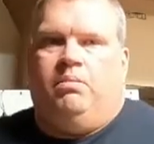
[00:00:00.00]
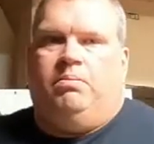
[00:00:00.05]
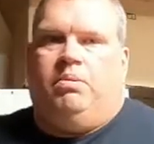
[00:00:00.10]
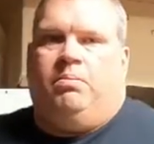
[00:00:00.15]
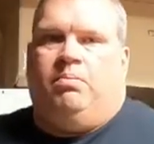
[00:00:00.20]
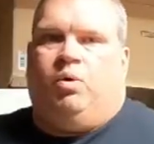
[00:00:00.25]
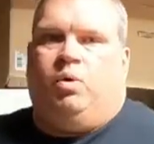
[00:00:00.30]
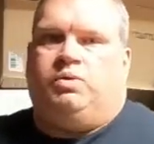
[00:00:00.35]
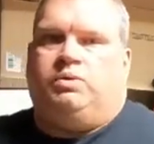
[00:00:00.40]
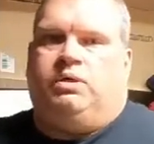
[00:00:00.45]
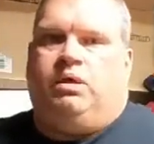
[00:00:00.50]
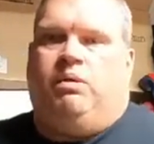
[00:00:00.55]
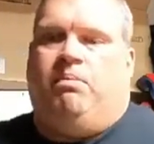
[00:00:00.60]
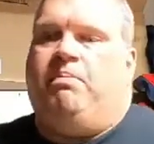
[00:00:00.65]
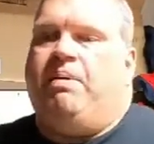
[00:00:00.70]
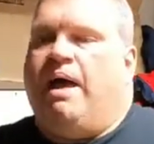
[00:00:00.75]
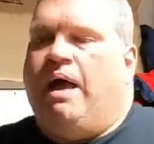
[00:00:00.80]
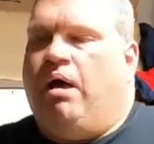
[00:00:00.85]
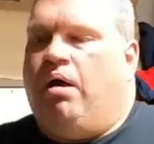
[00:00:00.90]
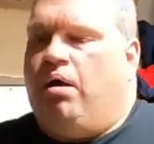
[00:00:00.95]
but mostly
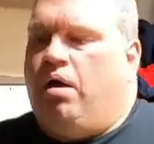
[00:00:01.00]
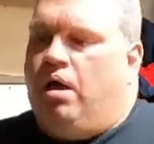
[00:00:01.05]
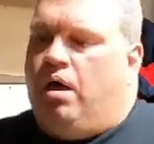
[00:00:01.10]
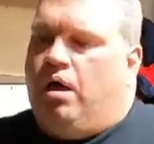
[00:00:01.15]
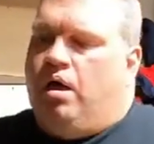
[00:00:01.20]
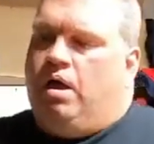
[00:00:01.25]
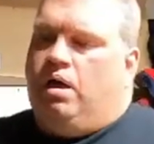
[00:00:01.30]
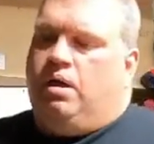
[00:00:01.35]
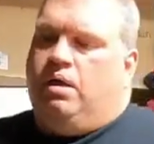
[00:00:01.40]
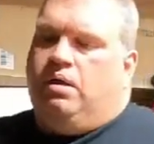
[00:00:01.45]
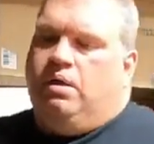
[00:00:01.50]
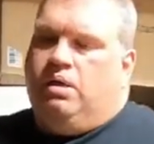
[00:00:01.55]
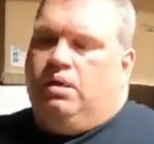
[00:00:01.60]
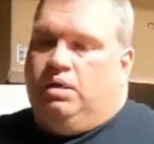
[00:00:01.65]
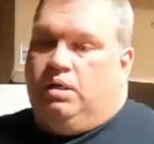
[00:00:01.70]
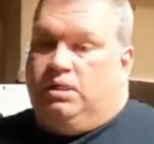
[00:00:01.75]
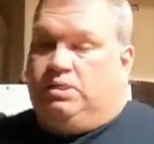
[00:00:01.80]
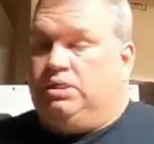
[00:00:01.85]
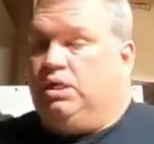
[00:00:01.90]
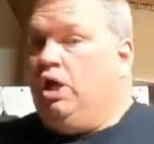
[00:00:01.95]
about uh,
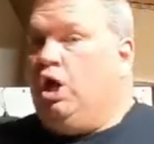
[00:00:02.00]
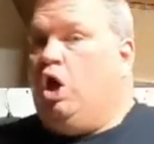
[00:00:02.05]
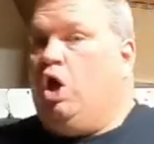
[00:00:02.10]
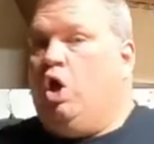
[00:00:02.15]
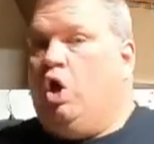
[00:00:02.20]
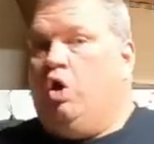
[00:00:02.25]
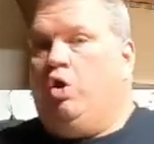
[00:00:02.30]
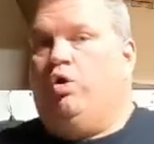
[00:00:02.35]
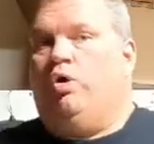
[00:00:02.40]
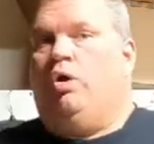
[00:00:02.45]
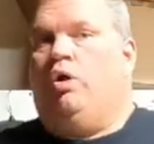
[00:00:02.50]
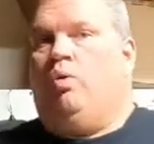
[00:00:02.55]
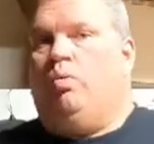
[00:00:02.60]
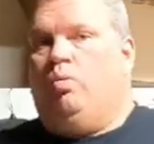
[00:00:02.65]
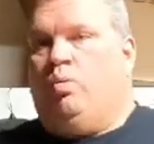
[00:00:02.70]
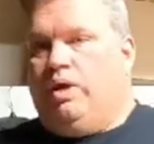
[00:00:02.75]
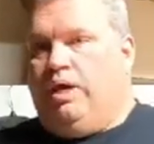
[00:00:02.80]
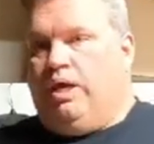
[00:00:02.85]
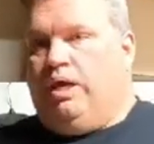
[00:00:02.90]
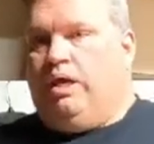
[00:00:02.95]
listing a hundred a
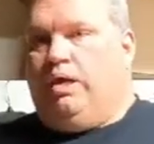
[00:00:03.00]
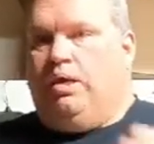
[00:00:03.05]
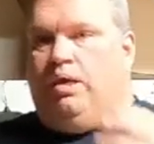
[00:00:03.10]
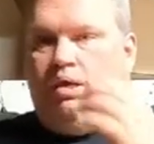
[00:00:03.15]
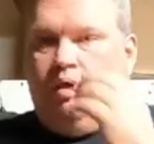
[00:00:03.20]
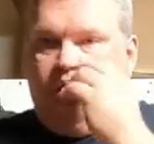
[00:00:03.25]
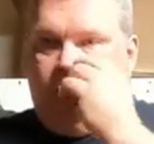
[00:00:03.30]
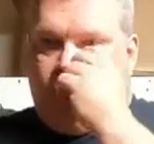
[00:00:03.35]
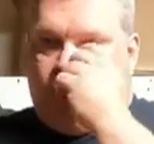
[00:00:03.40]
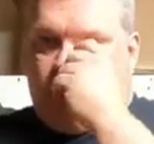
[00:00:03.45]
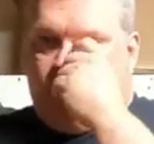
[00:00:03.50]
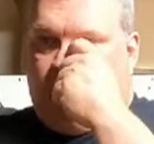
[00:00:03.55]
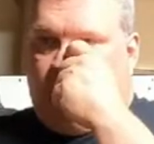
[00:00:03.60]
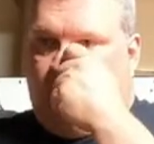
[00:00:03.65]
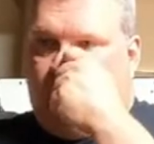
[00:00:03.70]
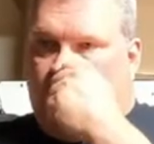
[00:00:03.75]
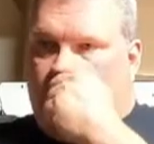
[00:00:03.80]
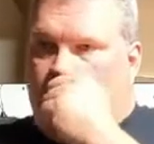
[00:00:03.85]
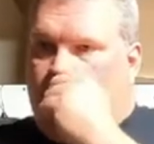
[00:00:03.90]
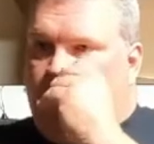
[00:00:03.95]
week.
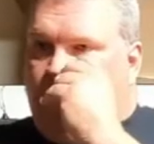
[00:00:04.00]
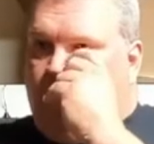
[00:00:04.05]
So